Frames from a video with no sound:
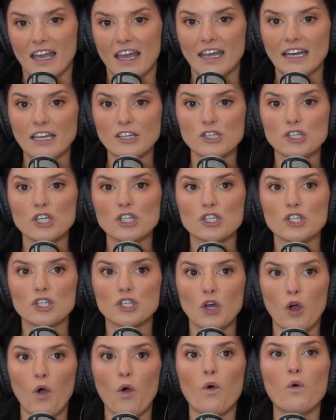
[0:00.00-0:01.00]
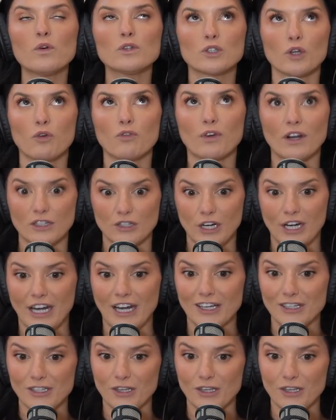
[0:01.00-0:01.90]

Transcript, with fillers: And it's just so frustrating.